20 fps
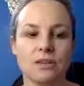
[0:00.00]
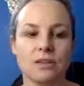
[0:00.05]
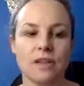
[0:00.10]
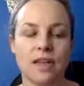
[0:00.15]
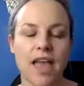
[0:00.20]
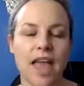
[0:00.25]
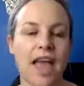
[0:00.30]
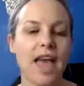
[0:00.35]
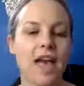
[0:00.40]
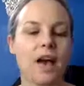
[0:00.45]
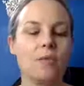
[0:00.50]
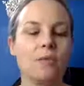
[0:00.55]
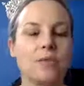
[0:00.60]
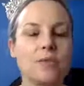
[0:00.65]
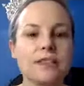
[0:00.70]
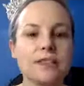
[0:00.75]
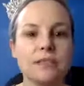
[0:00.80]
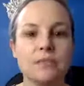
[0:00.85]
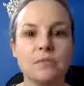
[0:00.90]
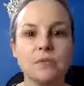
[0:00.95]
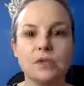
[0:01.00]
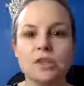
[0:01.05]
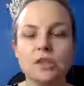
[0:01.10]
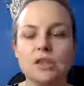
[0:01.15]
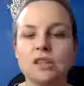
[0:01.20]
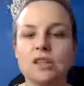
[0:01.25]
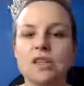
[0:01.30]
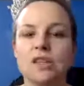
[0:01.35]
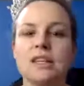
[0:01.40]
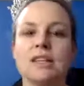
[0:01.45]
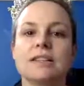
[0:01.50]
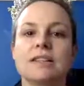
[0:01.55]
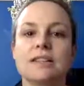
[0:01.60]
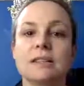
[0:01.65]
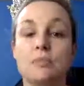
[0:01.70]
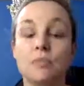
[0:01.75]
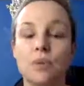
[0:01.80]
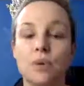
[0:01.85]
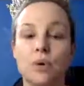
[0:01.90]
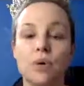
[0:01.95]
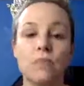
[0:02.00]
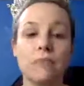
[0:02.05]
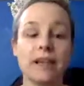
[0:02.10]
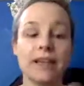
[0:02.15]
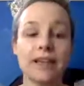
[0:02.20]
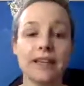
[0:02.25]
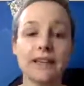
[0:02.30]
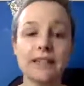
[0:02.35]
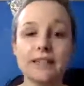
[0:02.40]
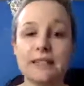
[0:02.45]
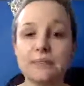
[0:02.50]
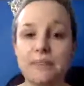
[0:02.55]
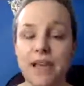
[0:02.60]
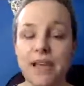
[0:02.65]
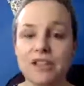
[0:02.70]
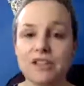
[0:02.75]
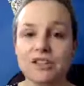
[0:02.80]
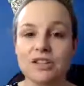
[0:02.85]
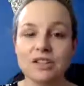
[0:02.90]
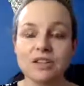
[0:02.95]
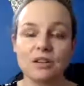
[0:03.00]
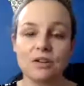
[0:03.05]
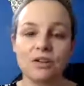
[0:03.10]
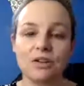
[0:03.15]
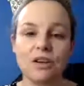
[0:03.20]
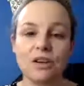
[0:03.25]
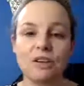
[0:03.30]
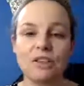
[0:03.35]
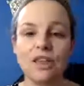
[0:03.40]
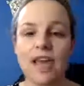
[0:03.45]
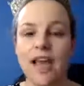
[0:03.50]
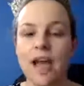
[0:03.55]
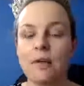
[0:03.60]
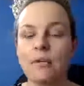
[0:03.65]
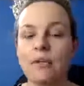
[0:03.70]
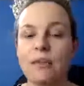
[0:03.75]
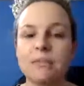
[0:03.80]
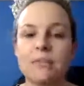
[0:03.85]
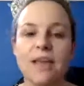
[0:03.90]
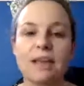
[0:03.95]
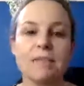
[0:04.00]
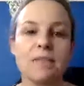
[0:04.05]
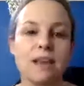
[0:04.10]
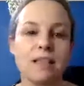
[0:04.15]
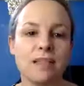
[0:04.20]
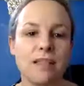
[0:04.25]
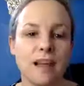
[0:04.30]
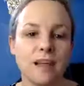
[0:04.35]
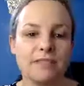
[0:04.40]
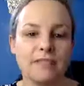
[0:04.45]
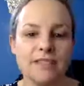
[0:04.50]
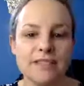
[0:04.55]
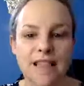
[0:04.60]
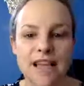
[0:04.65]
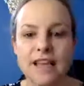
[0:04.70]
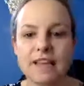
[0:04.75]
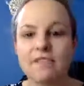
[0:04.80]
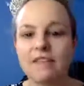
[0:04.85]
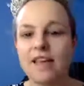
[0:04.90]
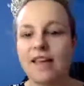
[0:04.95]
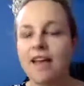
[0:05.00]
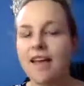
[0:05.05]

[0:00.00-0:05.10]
How will this opportunity support my expansion and growth? How will it make my life safe?